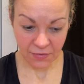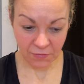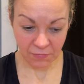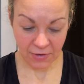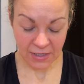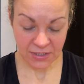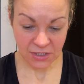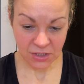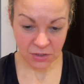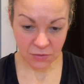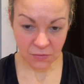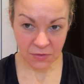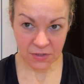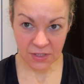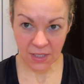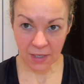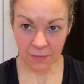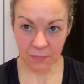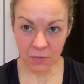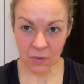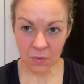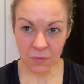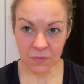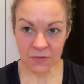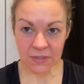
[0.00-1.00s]
retinoid that I'm
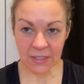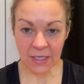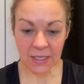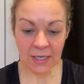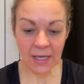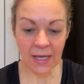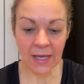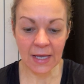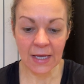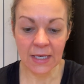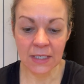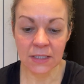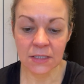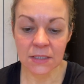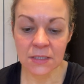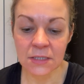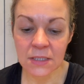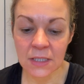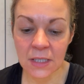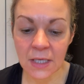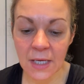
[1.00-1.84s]
using, and